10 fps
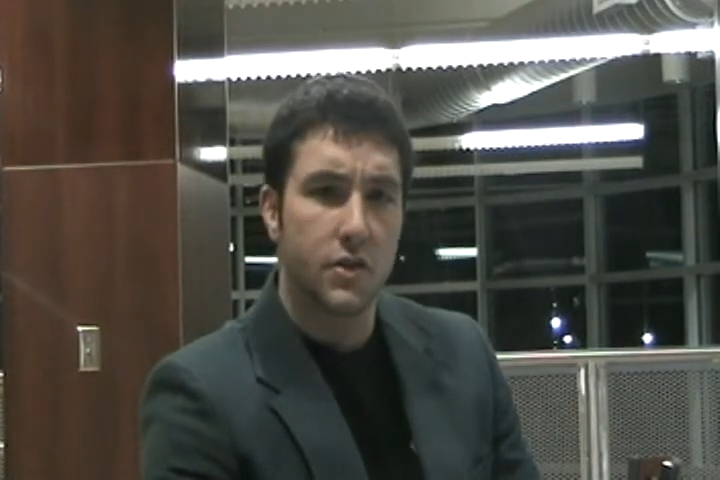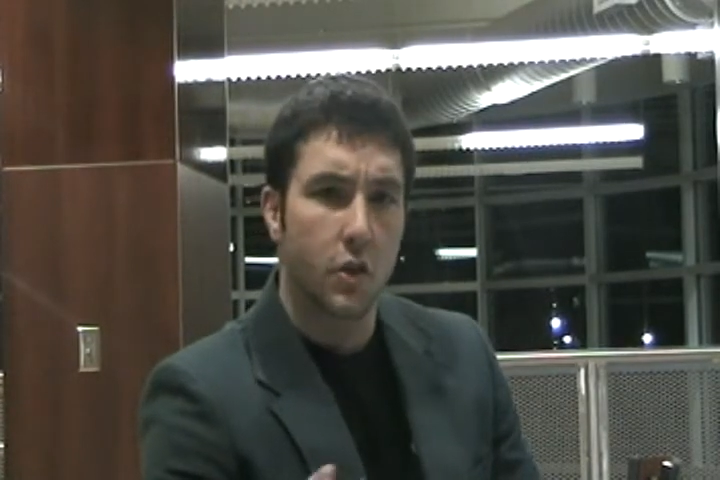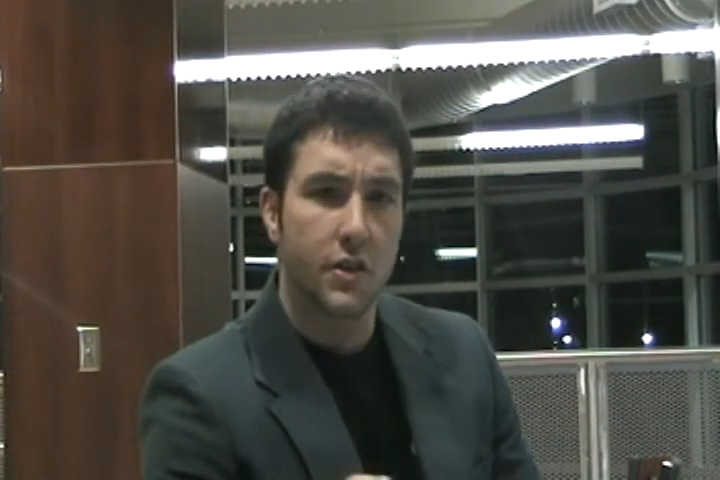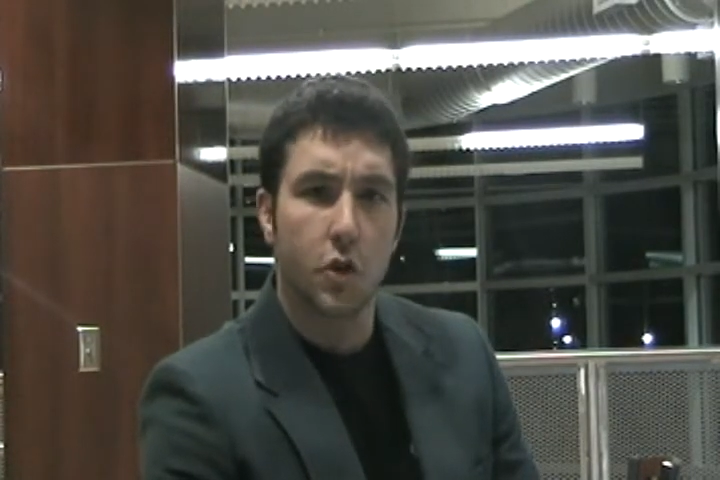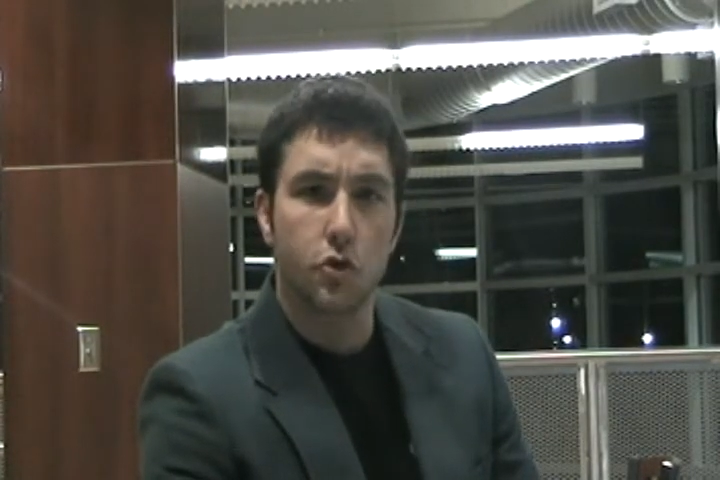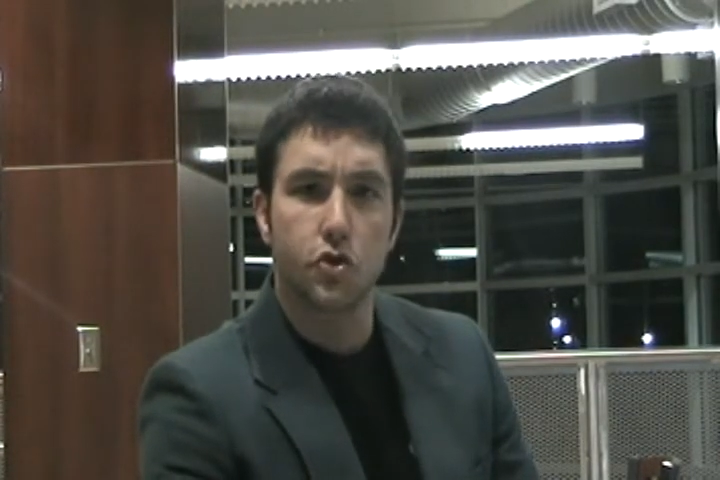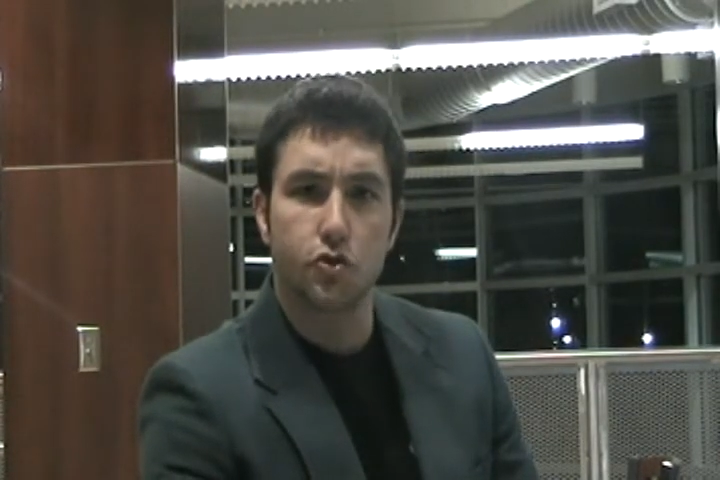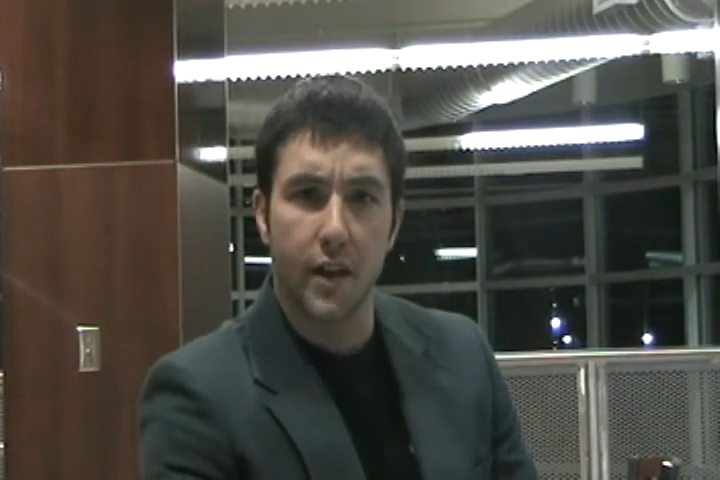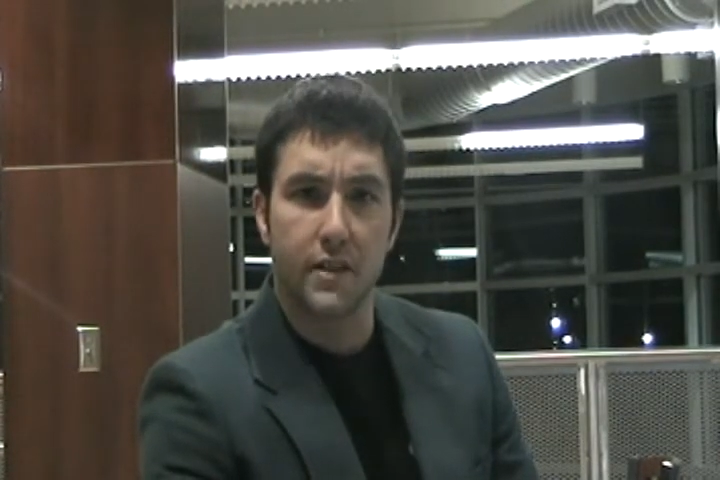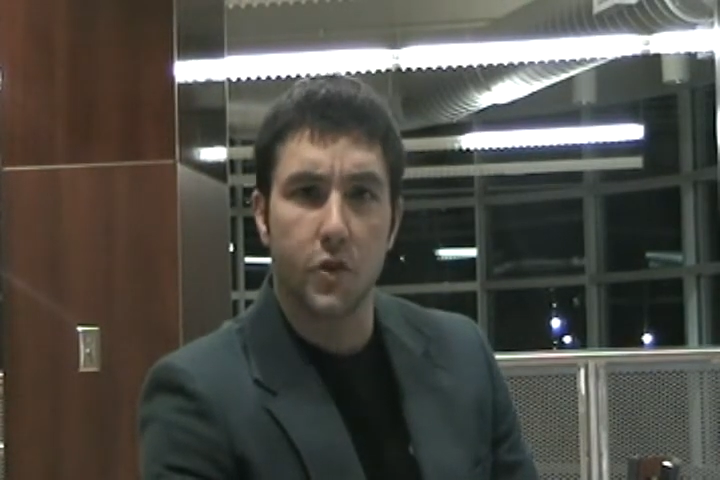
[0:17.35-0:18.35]
so let's go
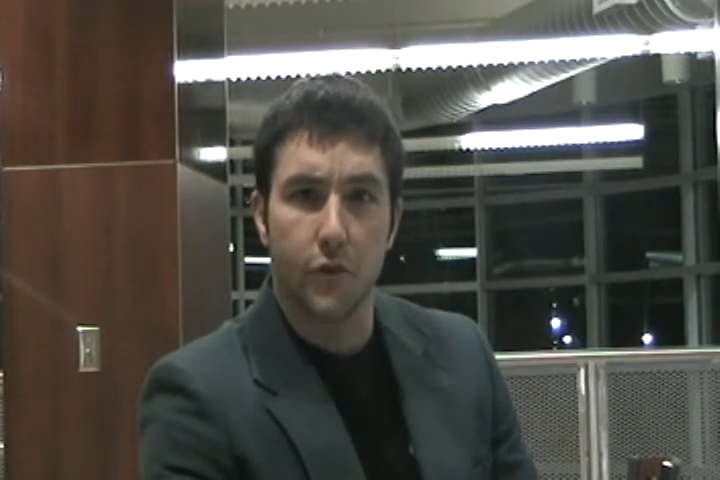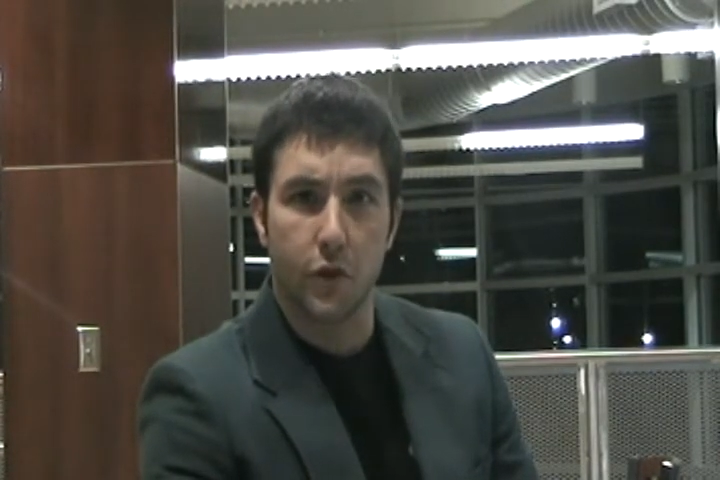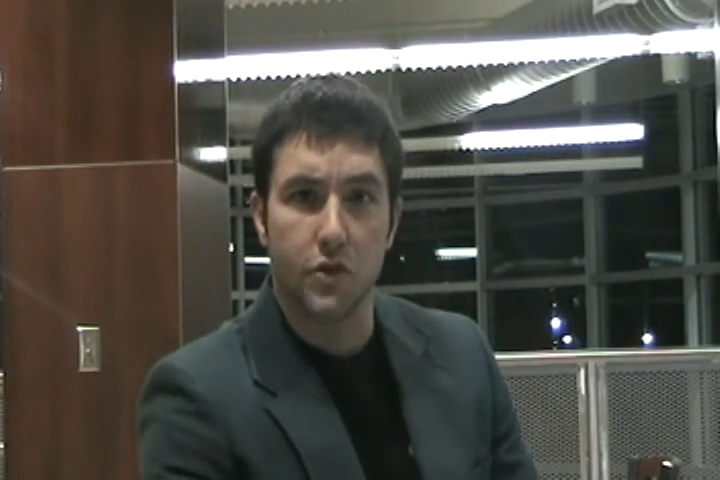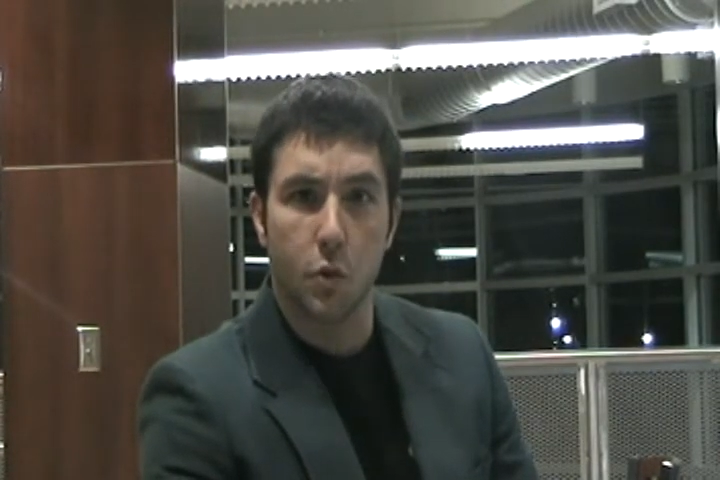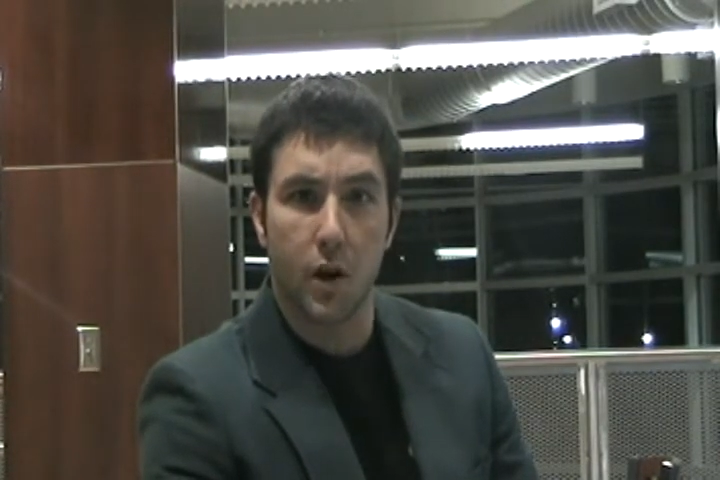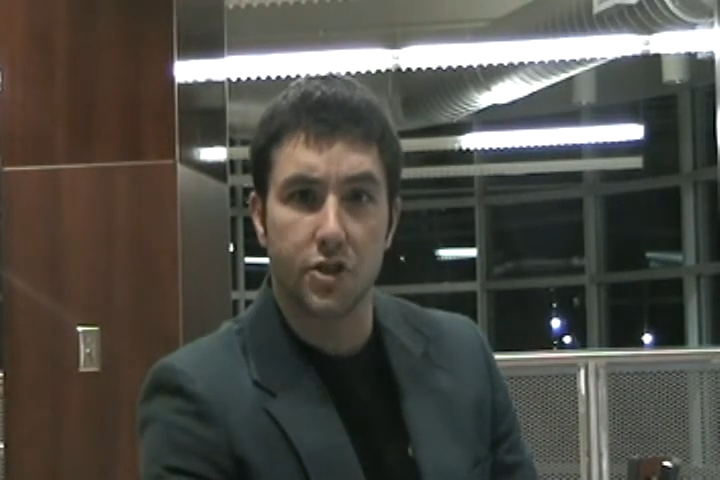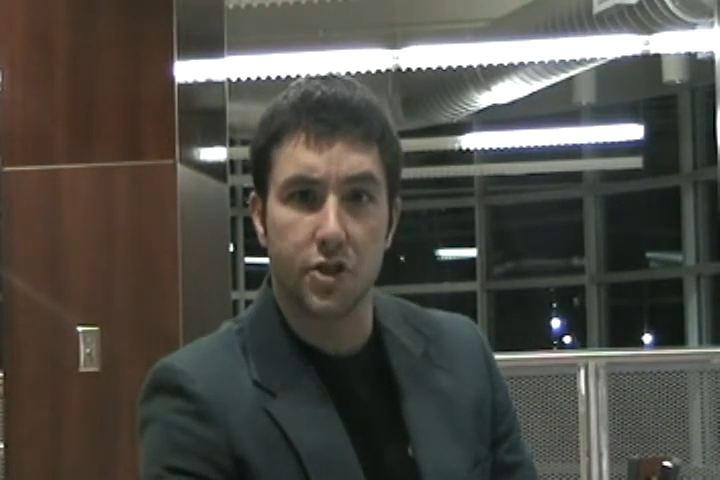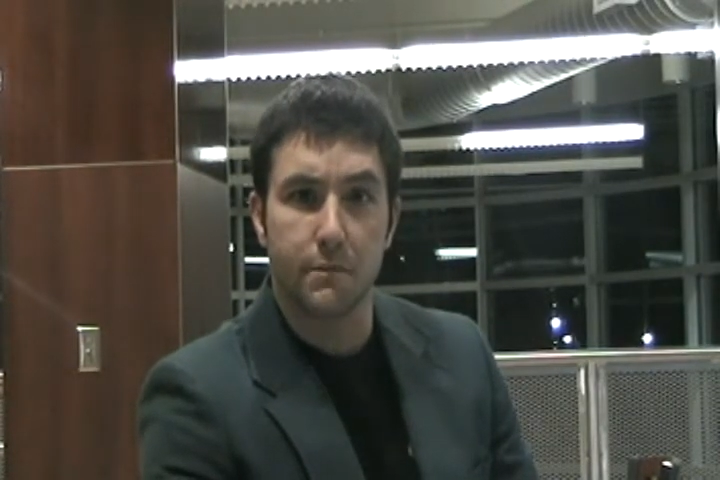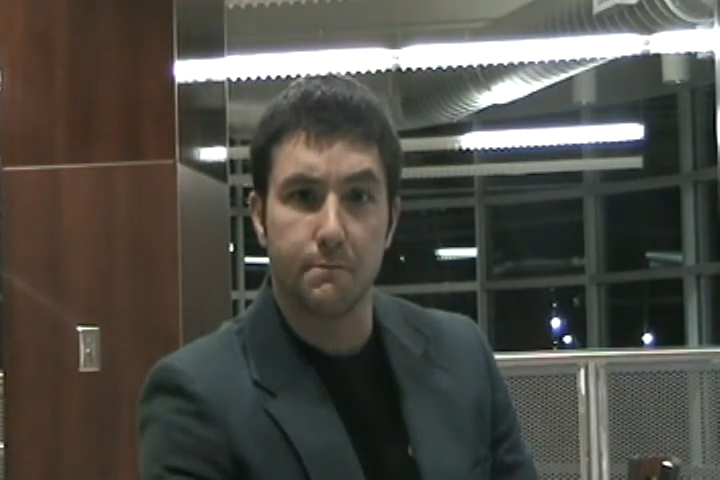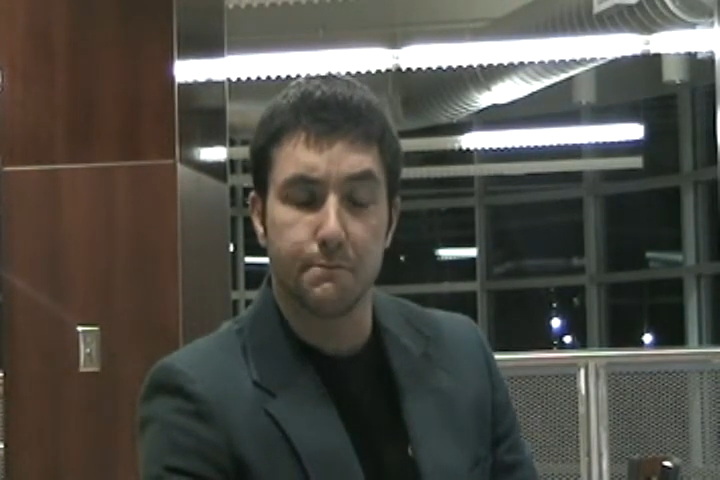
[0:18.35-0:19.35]
straight to the first question.